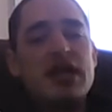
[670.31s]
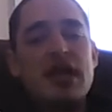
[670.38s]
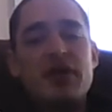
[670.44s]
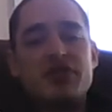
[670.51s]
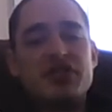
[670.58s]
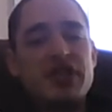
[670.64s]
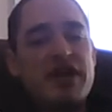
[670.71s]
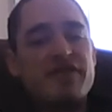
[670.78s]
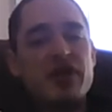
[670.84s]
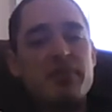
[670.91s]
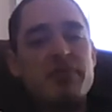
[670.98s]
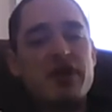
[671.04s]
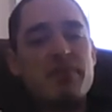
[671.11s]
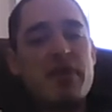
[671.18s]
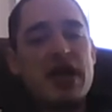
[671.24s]
Now, it's not
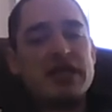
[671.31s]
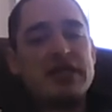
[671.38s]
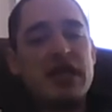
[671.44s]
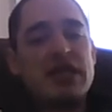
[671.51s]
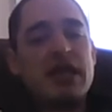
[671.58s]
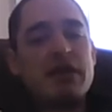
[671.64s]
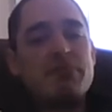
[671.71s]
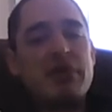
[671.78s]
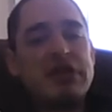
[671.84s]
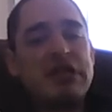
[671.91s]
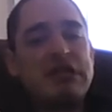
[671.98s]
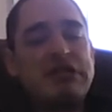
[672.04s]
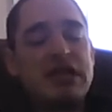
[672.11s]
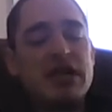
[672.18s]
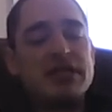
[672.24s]
very paramagnetic, but
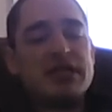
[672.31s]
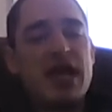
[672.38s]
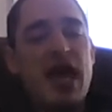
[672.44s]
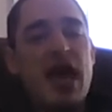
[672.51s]
it does